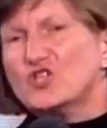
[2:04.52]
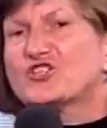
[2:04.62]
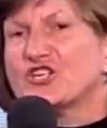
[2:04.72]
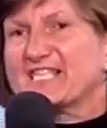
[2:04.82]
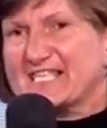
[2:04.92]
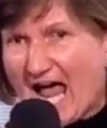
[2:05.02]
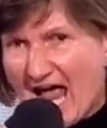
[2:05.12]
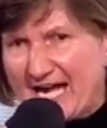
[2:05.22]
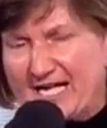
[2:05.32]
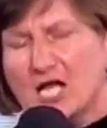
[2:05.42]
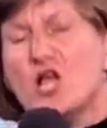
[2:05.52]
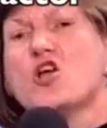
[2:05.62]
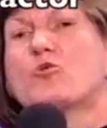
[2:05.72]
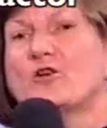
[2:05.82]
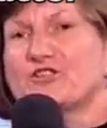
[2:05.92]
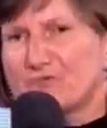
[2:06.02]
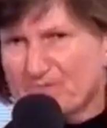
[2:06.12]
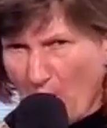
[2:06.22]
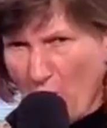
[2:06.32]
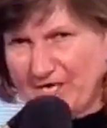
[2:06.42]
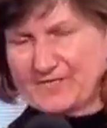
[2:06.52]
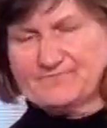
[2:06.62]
she sang when she was born.